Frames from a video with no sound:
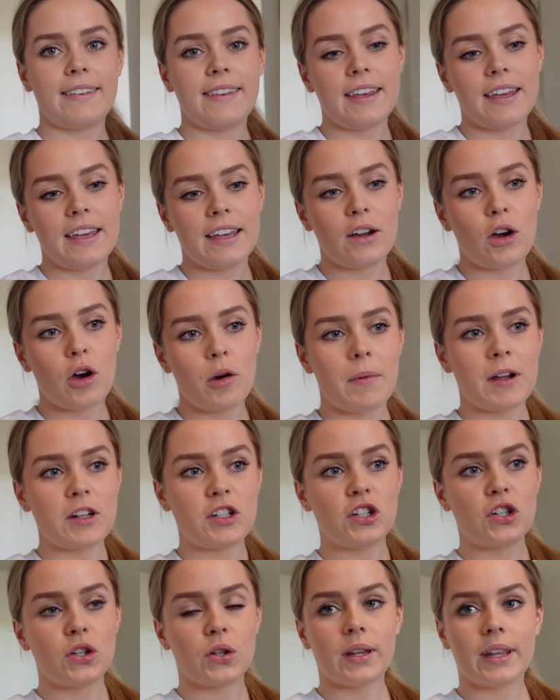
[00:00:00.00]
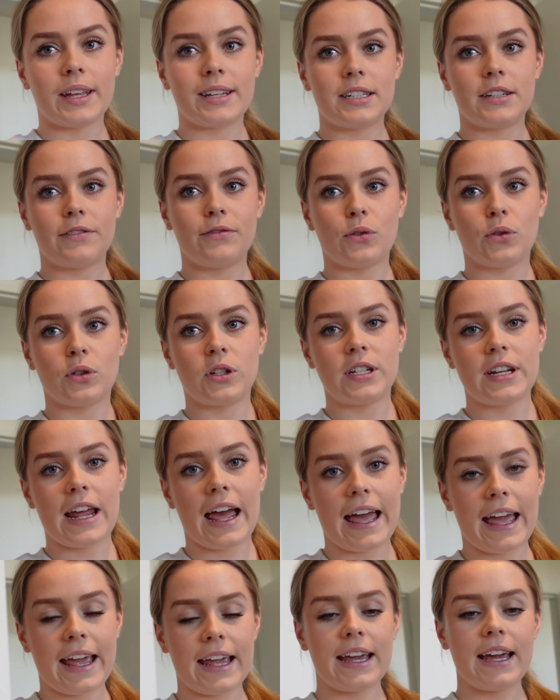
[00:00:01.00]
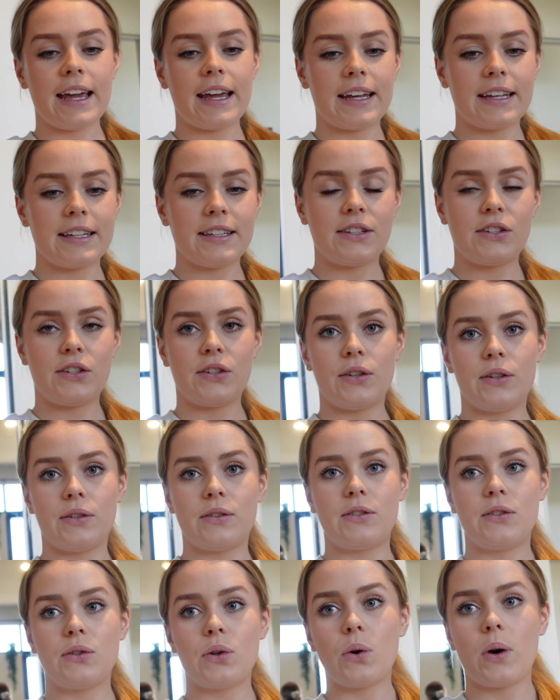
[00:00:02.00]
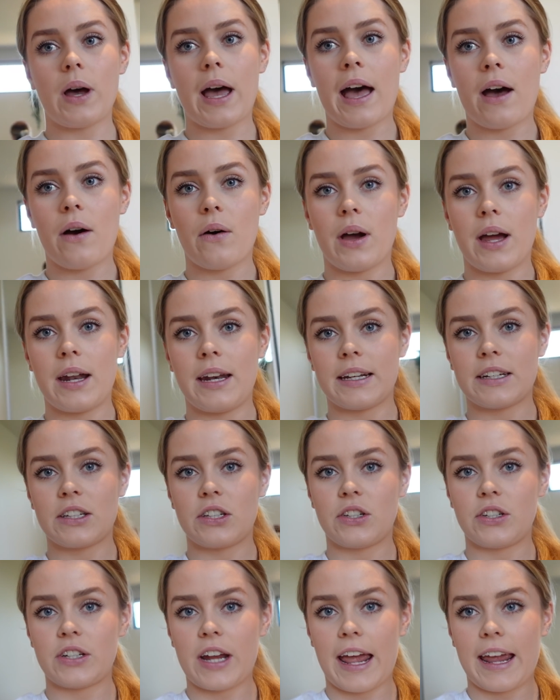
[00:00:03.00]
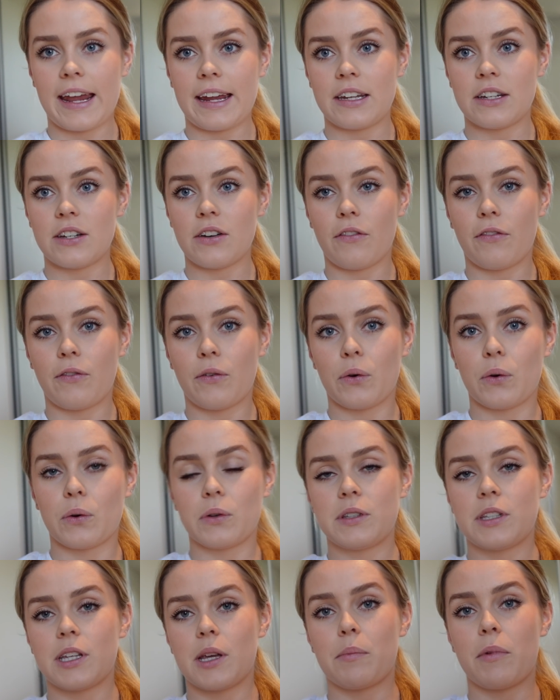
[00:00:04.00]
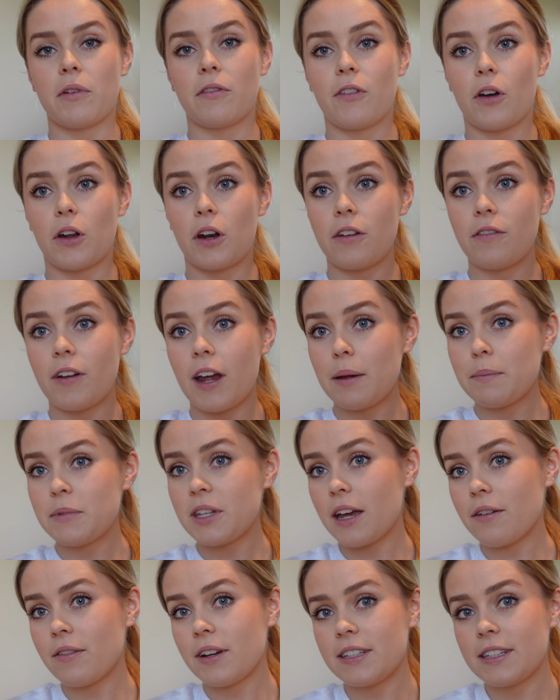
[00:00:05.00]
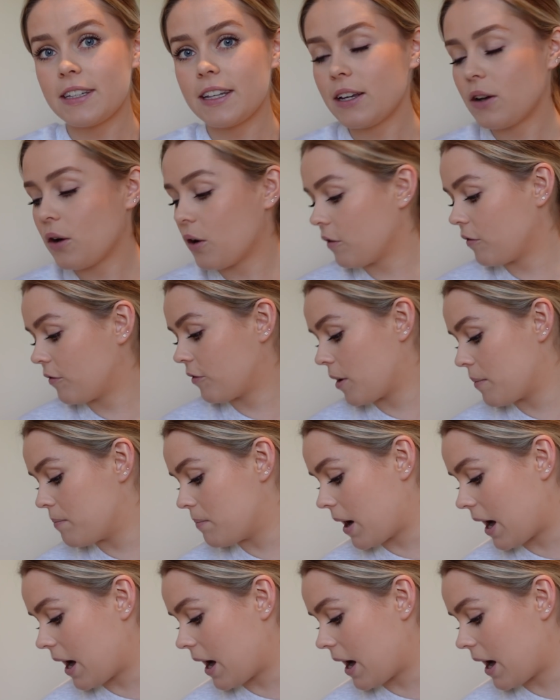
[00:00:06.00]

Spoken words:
thing on my to-do list for today is to sort out an exchange for some photo frames I recently got from